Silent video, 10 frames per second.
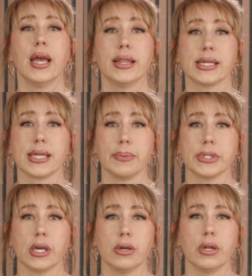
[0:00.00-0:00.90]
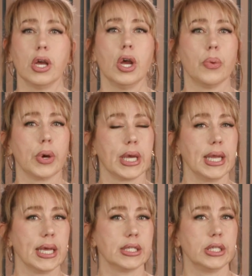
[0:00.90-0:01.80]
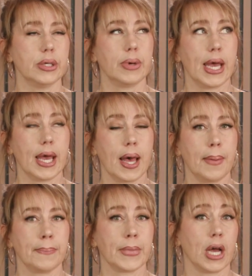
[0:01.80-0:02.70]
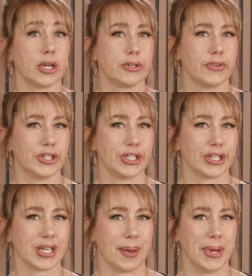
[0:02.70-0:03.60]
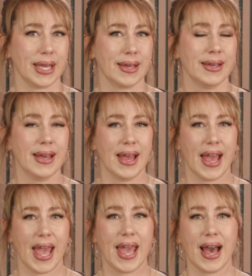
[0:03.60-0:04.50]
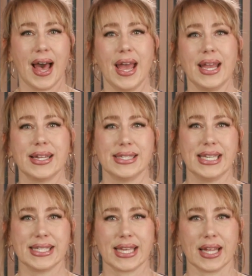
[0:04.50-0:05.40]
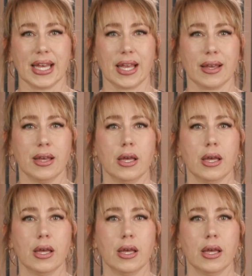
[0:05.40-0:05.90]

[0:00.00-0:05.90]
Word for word: In this episode, we're getting into a controversial topic, AI de-skilling.